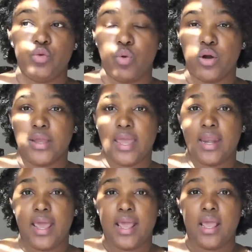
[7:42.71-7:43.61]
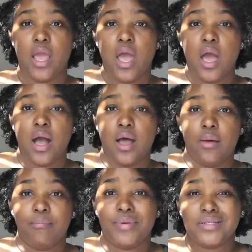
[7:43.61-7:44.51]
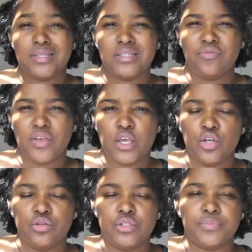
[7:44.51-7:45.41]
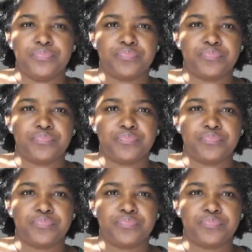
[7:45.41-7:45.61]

you work in a um, business field